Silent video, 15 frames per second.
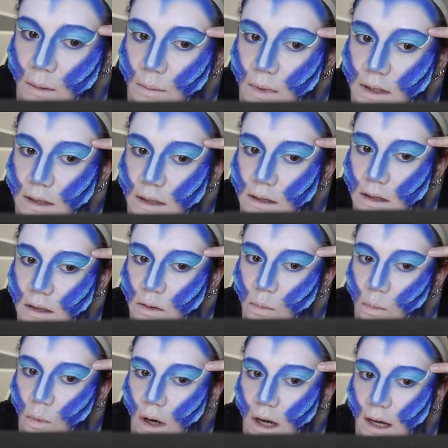But since it's
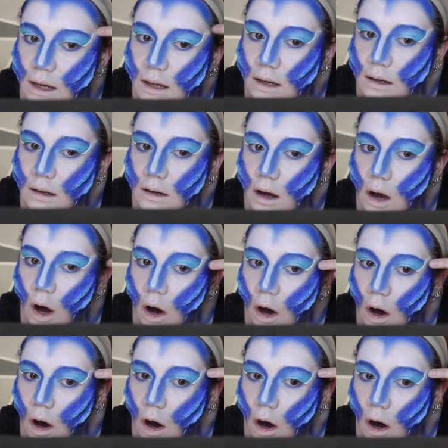wide,
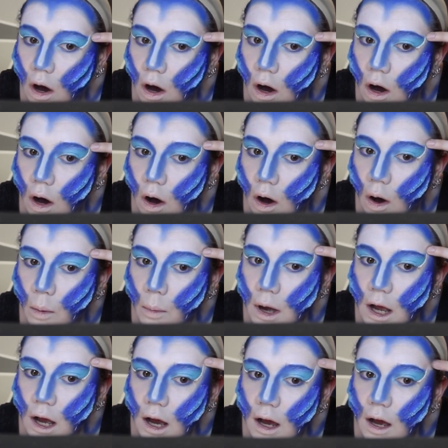oh my
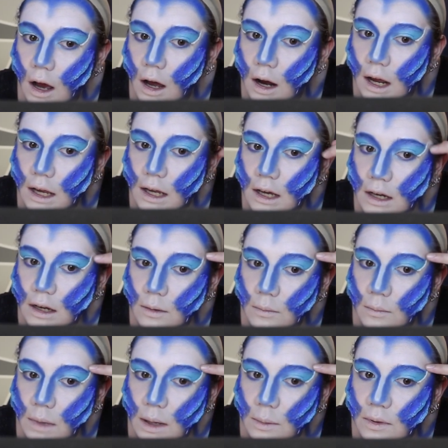god, I can
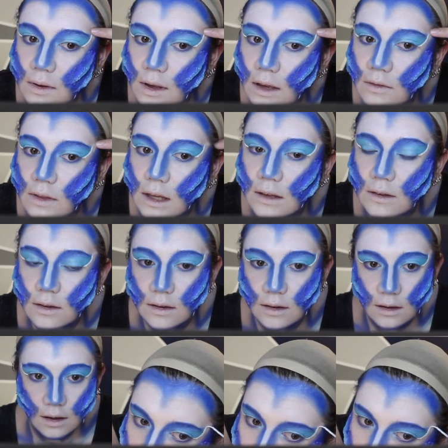maybe save this.